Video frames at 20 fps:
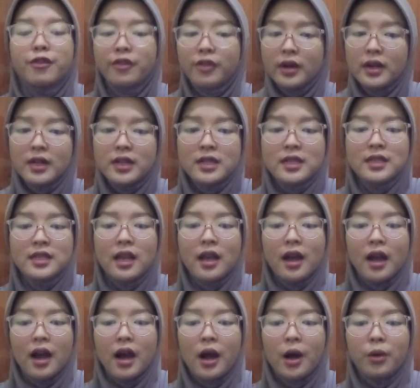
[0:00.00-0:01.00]
First,
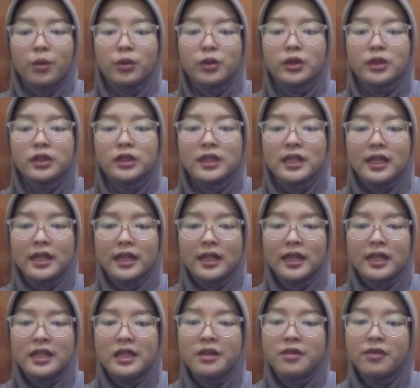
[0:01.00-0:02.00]
I will
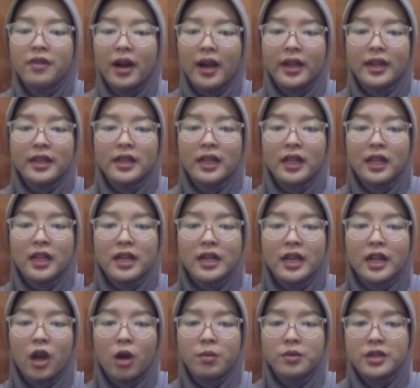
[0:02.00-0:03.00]
define the
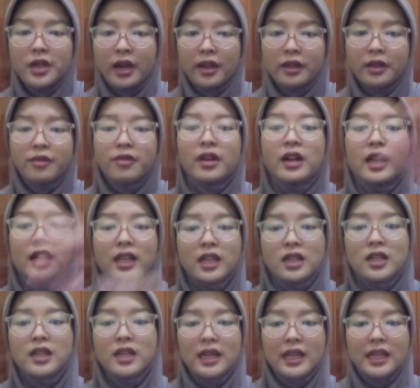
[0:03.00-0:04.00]
learning objective
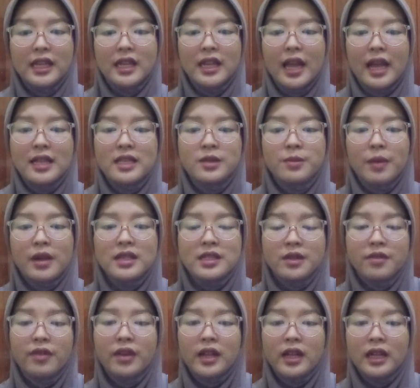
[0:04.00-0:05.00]
clearly and
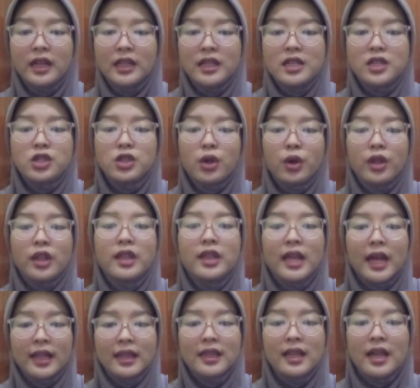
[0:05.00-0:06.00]
specifically so
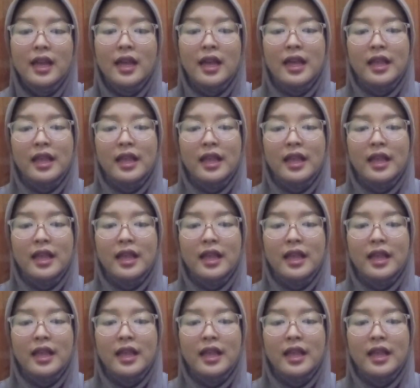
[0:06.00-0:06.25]
that